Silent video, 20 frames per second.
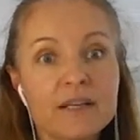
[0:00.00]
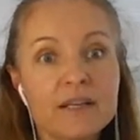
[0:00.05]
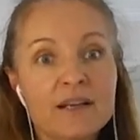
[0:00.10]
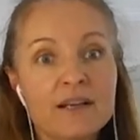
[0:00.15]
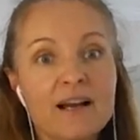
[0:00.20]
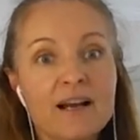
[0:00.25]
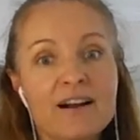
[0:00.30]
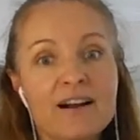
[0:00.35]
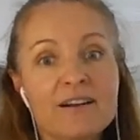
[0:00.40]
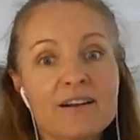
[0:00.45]

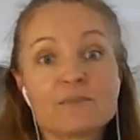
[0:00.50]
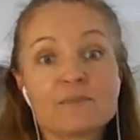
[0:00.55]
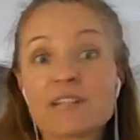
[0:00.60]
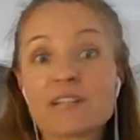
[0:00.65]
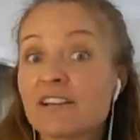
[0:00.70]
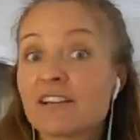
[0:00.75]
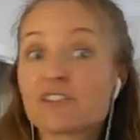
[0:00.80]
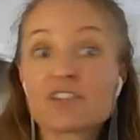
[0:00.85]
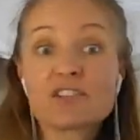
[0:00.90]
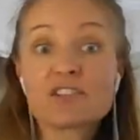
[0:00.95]

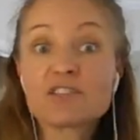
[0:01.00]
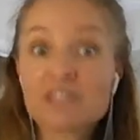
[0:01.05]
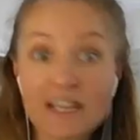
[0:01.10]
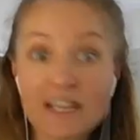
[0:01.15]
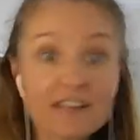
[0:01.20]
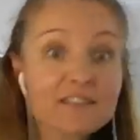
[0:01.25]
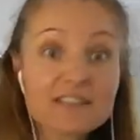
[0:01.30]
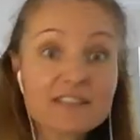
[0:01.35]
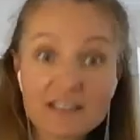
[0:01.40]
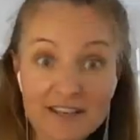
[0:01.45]

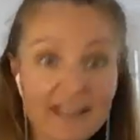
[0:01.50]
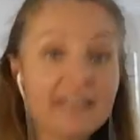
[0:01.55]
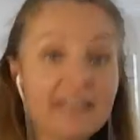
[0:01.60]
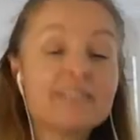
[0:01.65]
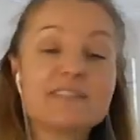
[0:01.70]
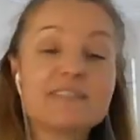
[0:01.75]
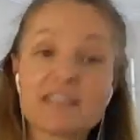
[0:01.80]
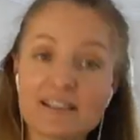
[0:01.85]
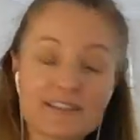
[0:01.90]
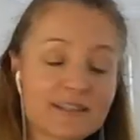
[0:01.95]
So
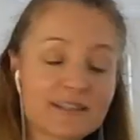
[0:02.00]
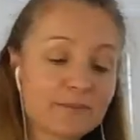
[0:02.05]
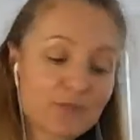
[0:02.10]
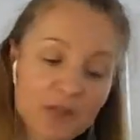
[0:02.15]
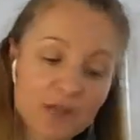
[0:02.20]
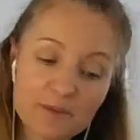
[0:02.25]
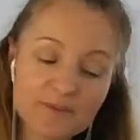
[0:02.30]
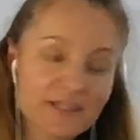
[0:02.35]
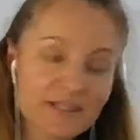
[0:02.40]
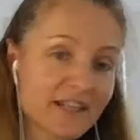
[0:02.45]
again,
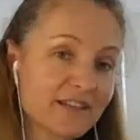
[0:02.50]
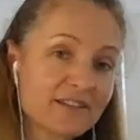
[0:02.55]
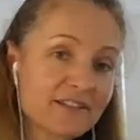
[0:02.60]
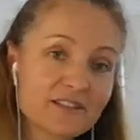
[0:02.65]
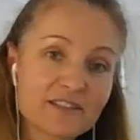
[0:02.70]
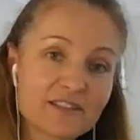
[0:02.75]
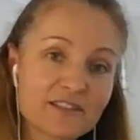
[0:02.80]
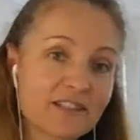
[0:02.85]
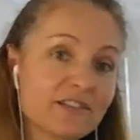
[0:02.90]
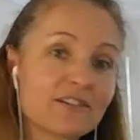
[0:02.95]
sometimes down to
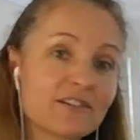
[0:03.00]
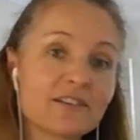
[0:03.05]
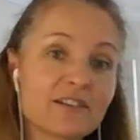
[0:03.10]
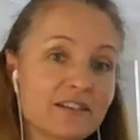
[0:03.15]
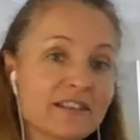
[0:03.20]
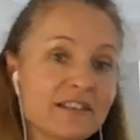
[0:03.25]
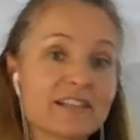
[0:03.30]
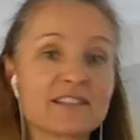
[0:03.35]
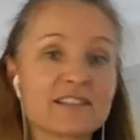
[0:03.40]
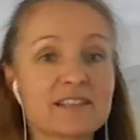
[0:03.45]
zero,
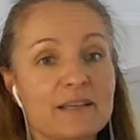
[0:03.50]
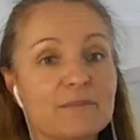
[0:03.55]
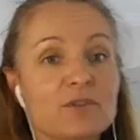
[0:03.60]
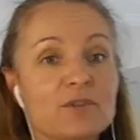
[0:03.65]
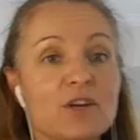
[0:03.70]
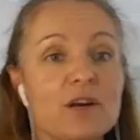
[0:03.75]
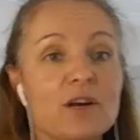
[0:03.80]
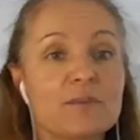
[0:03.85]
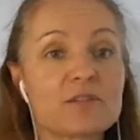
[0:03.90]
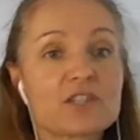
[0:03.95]
and then
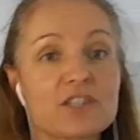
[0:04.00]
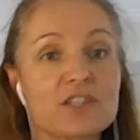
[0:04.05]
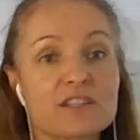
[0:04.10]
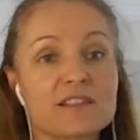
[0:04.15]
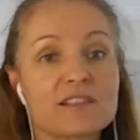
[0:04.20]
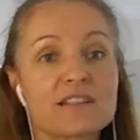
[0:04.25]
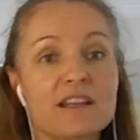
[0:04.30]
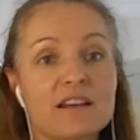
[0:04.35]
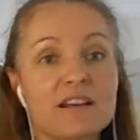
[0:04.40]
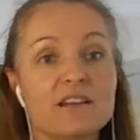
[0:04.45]
sometimes
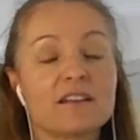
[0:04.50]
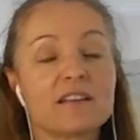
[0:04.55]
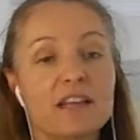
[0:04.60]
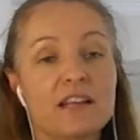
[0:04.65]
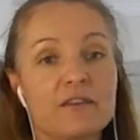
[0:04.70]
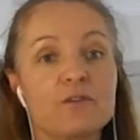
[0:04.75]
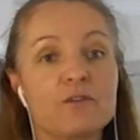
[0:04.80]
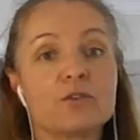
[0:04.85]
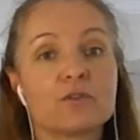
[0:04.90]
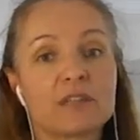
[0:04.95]
just at a
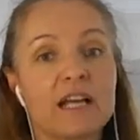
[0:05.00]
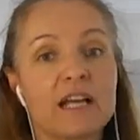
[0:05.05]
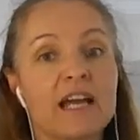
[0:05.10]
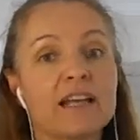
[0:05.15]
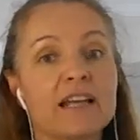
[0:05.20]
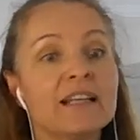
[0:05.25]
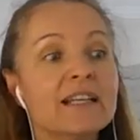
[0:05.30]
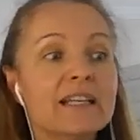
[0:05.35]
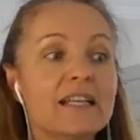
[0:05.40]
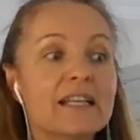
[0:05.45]
level that
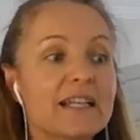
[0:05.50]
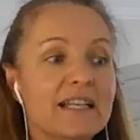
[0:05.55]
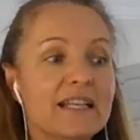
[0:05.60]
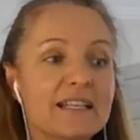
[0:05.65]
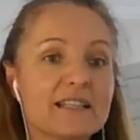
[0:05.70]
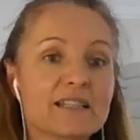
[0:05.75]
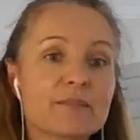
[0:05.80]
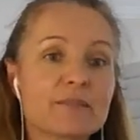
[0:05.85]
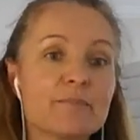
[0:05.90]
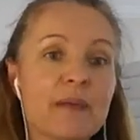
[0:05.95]

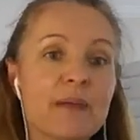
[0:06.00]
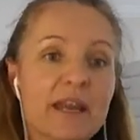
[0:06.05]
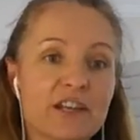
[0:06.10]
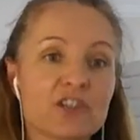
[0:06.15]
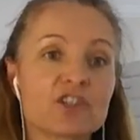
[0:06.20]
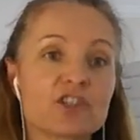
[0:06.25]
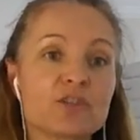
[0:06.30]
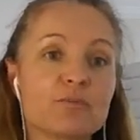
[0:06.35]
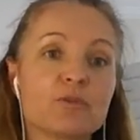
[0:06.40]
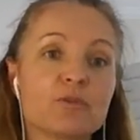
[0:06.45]
is
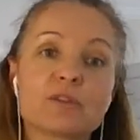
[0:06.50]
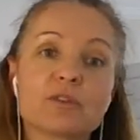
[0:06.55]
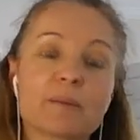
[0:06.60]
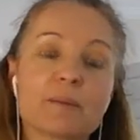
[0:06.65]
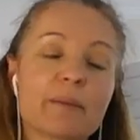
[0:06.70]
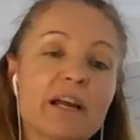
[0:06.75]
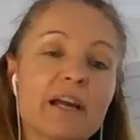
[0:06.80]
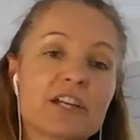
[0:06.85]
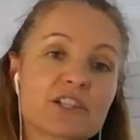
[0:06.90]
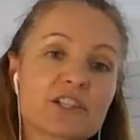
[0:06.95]
manageable. The
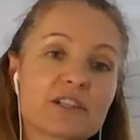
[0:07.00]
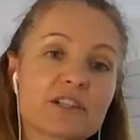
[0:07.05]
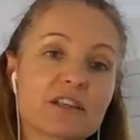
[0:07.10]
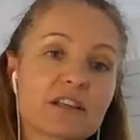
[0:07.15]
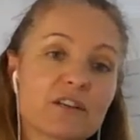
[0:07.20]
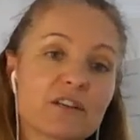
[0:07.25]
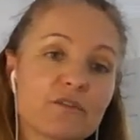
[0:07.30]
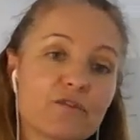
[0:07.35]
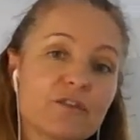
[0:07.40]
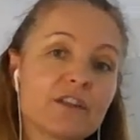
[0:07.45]
patient
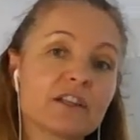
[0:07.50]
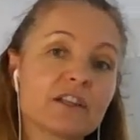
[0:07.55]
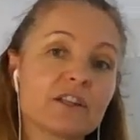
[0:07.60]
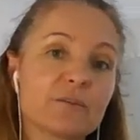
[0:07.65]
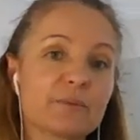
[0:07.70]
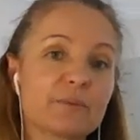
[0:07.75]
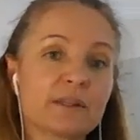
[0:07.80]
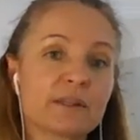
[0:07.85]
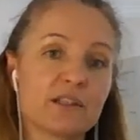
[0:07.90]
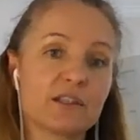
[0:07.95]
can feel
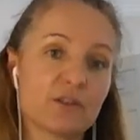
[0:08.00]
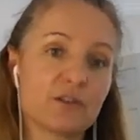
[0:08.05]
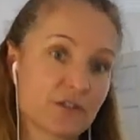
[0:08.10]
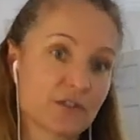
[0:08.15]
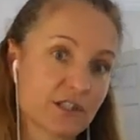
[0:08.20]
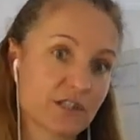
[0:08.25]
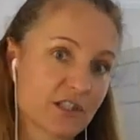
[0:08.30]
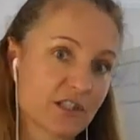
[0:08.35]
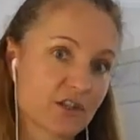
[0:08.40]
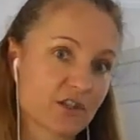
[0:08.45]
it, but they're not
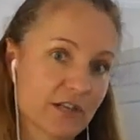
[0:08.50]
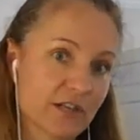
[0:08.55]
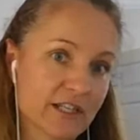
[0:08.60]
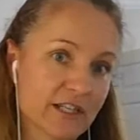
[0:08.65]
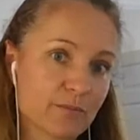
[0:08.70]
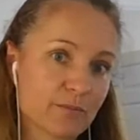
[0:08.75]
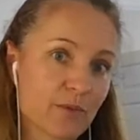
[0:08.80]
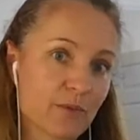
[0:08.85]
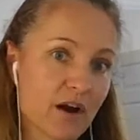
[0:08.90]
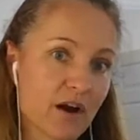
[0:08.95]

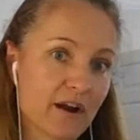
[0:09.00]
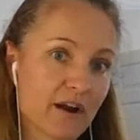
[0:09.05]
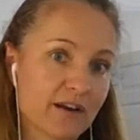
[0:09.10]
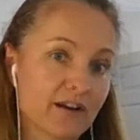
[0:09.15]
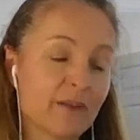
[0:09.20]
distressed by it.